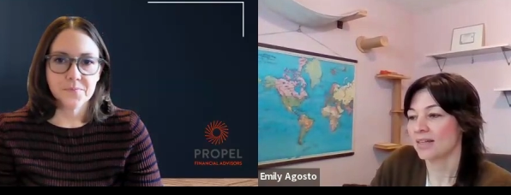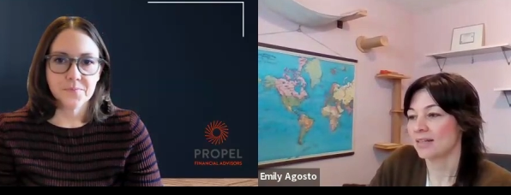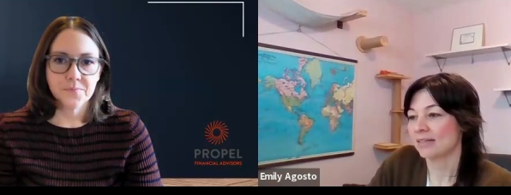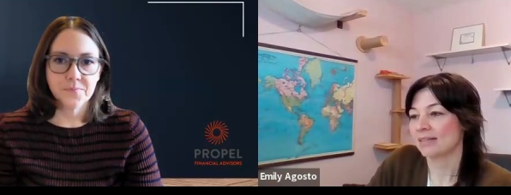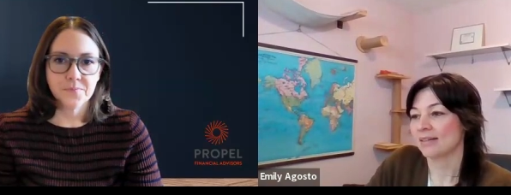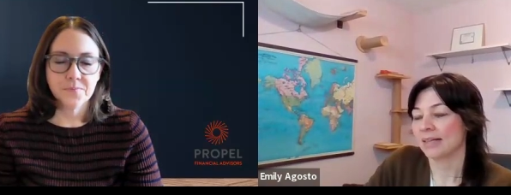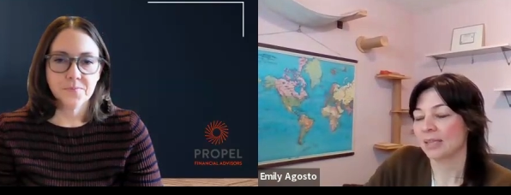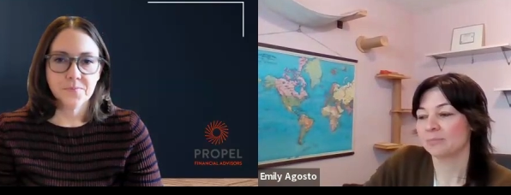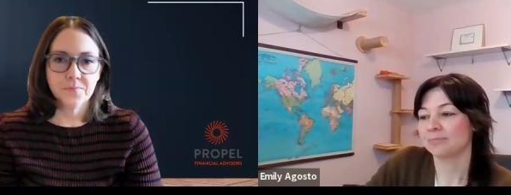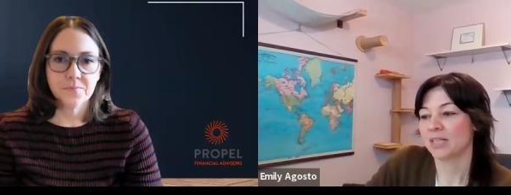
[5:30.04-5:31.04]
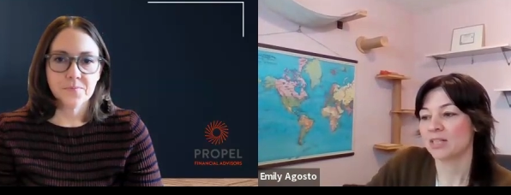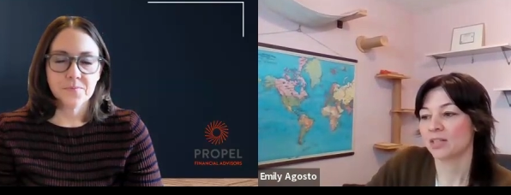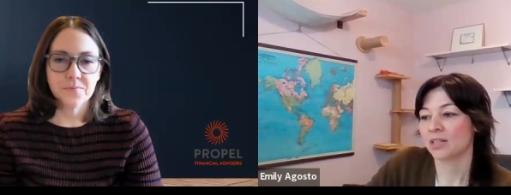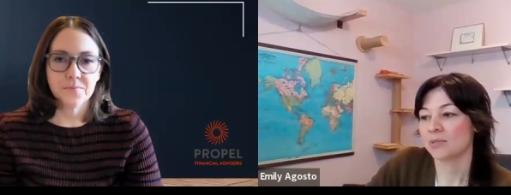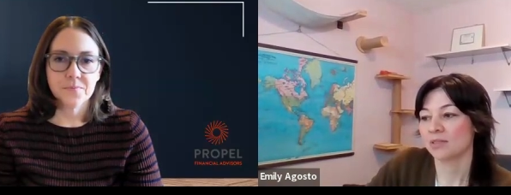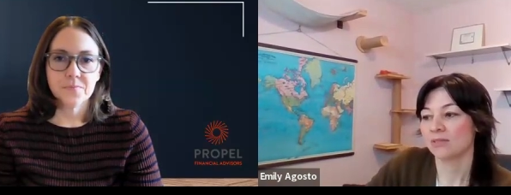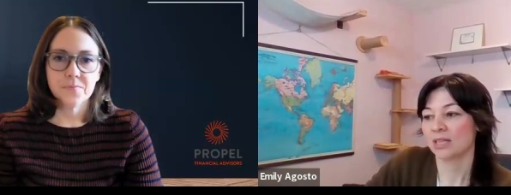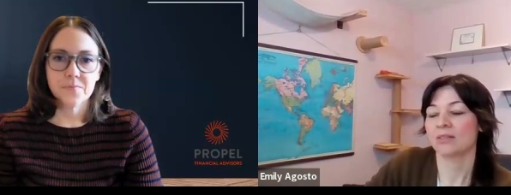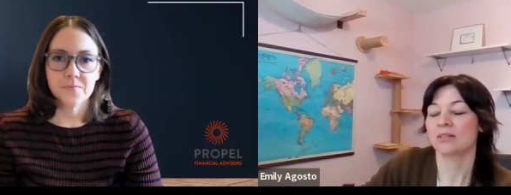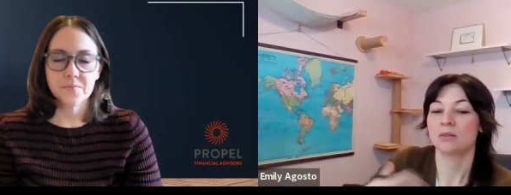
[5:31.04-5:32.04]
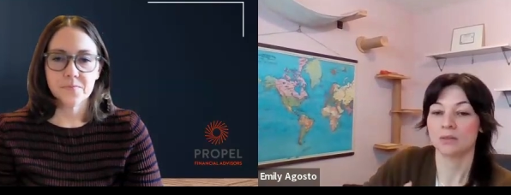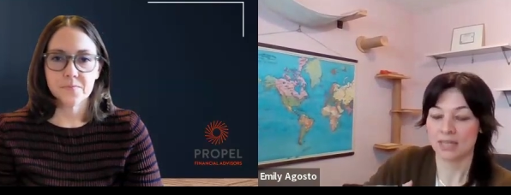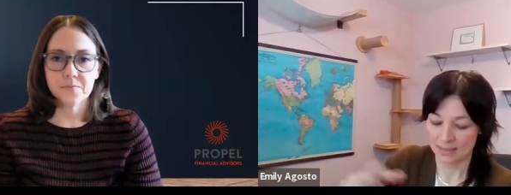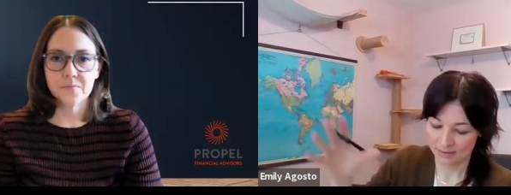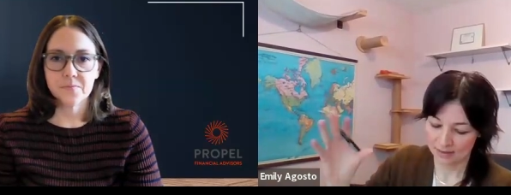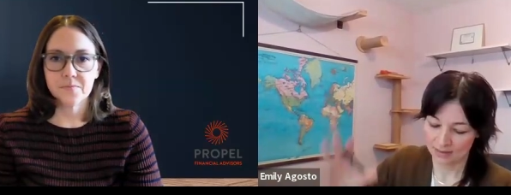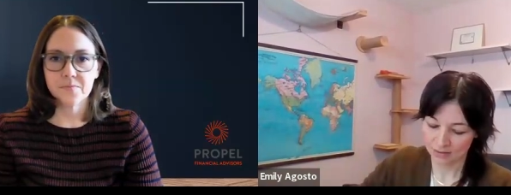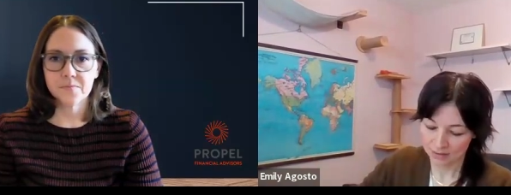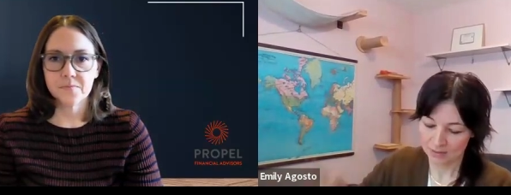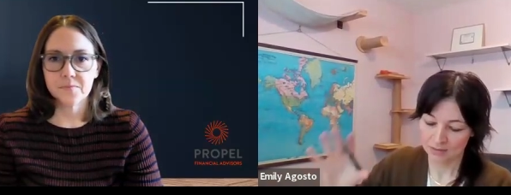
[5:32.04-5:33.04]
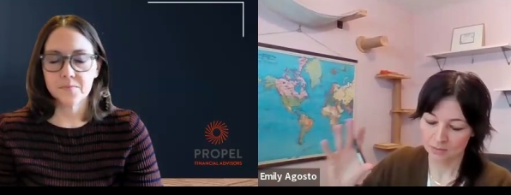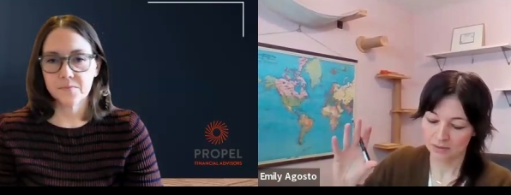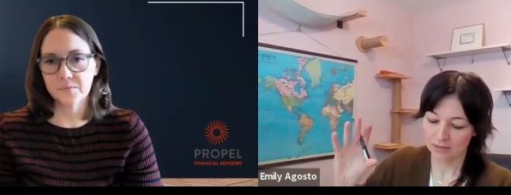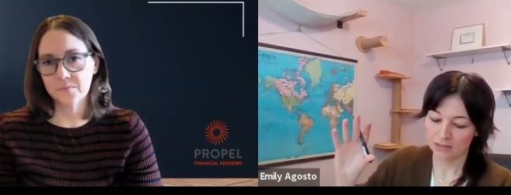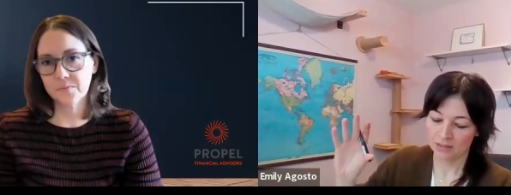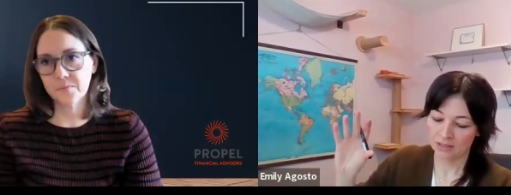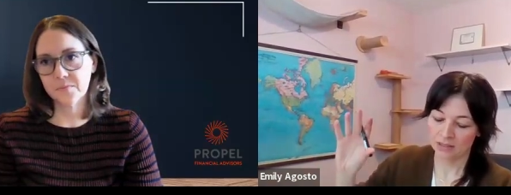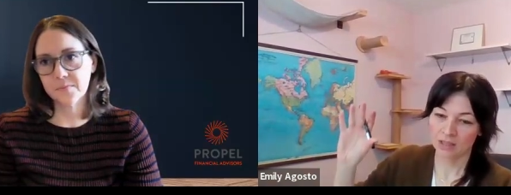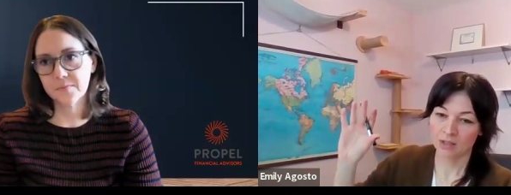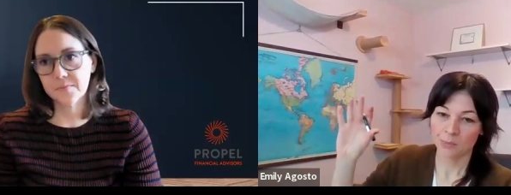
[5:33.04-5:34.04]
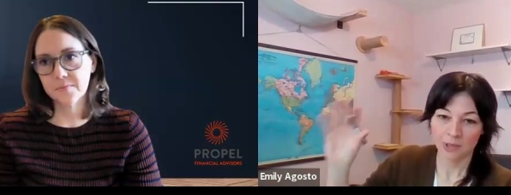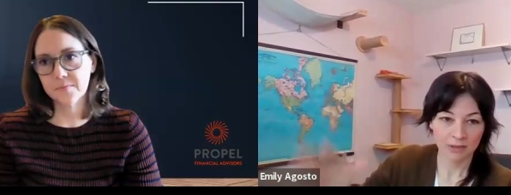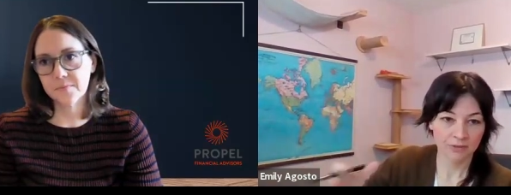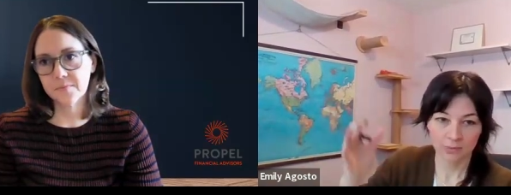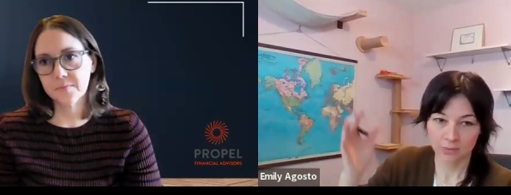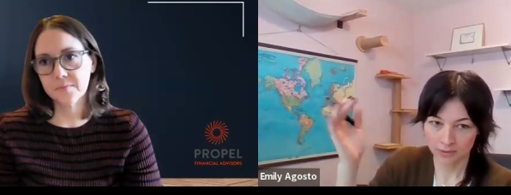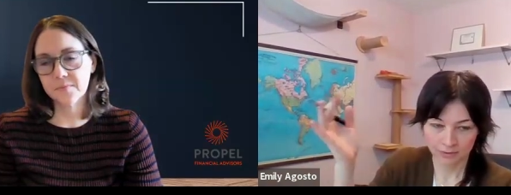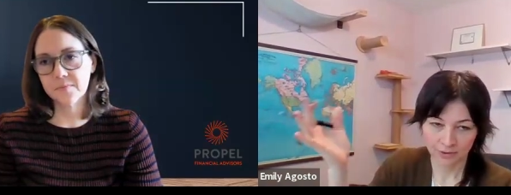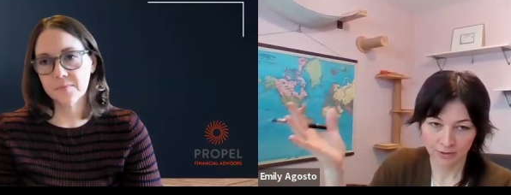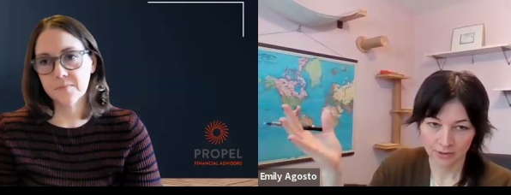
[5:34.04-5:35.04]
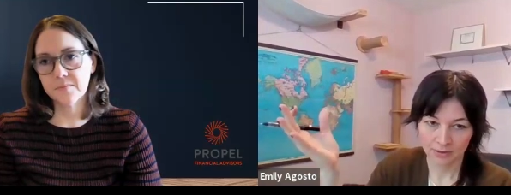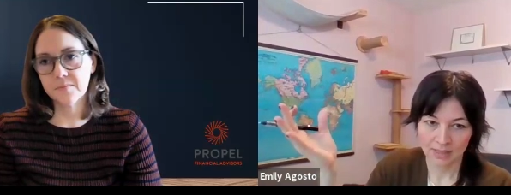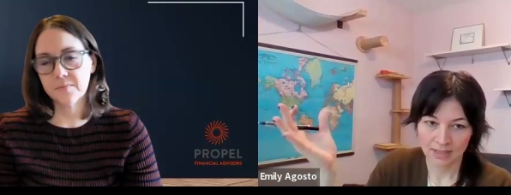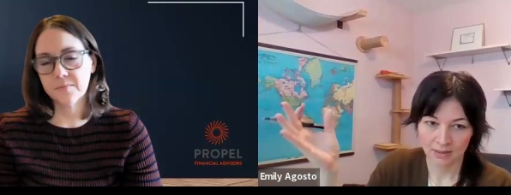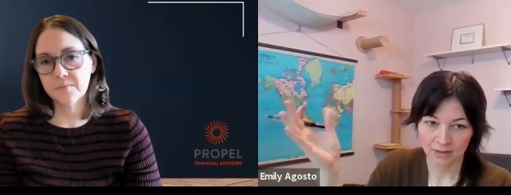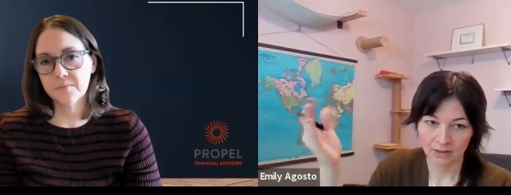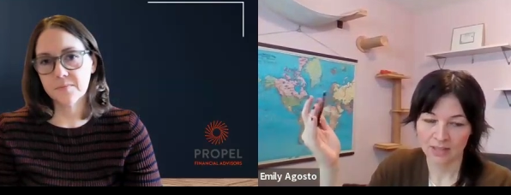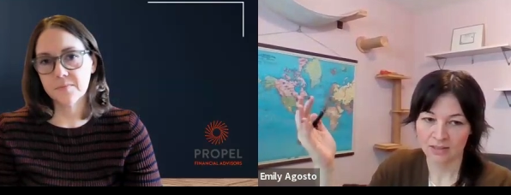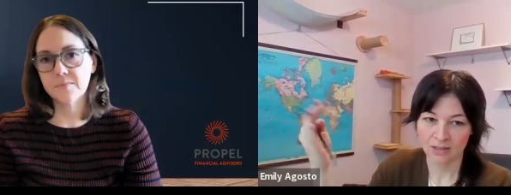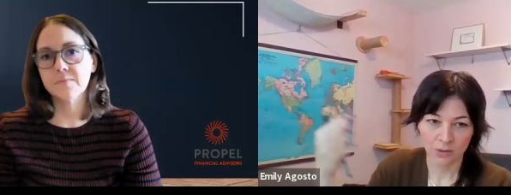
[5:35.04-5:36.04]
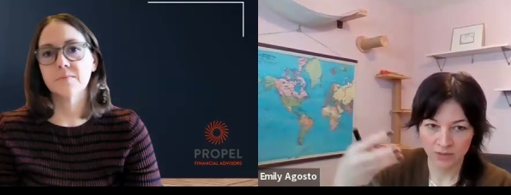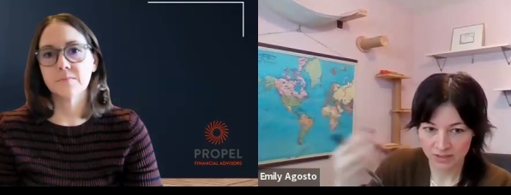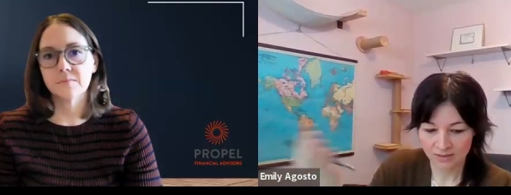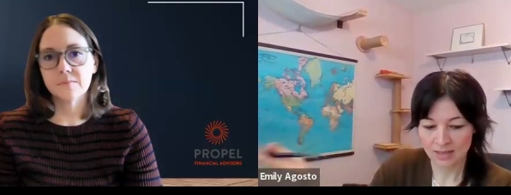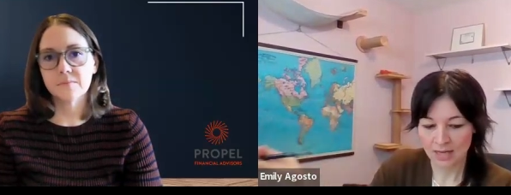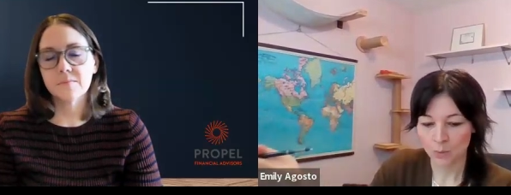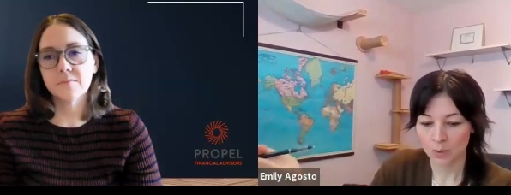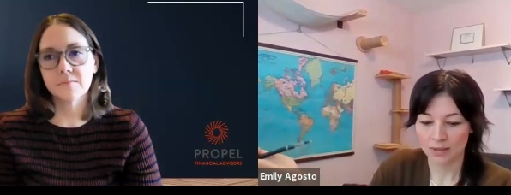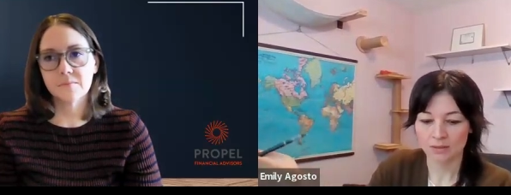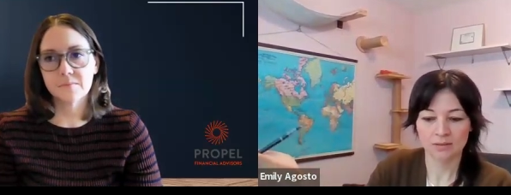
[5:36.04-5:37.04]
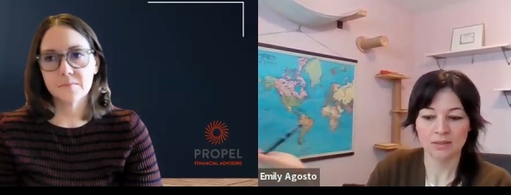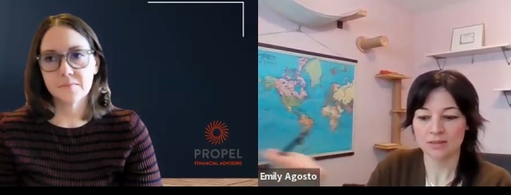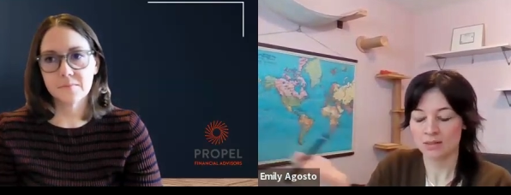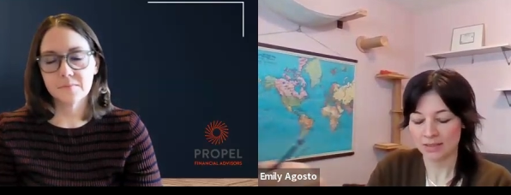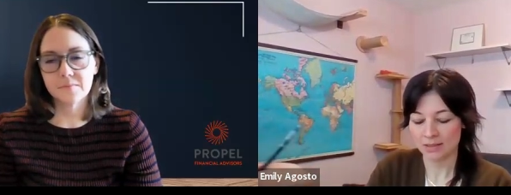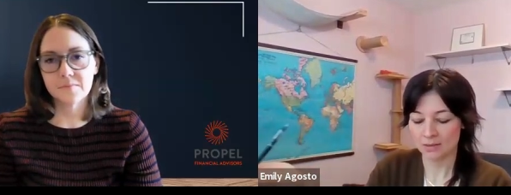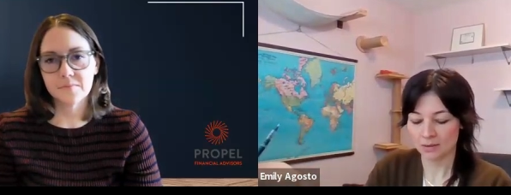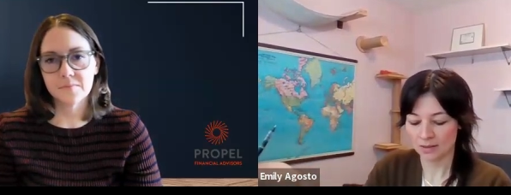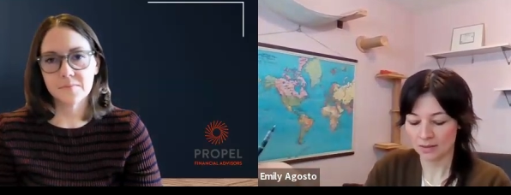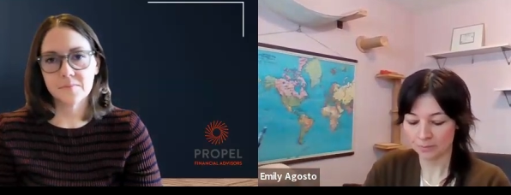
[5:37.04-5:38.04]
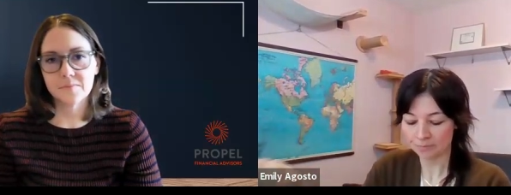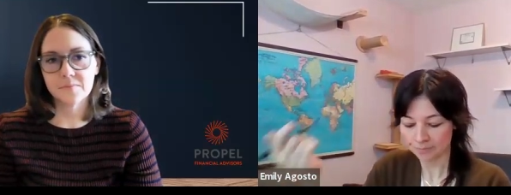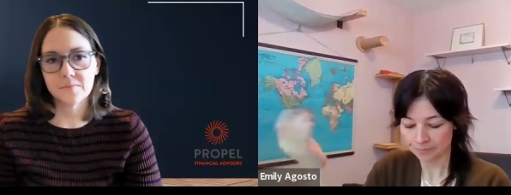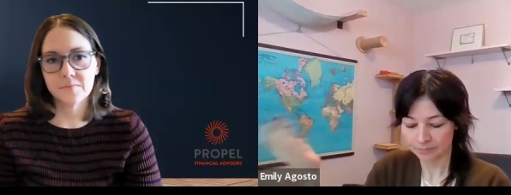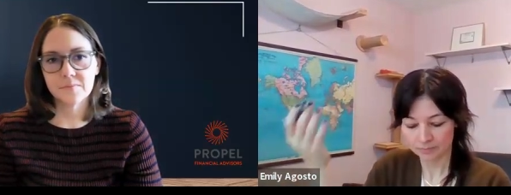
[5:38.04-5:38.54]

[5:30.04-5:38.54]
Speaker 1: this um, in terms of how it's your asset your responsibility part of your portfolio now and then you have to decide what is the best um,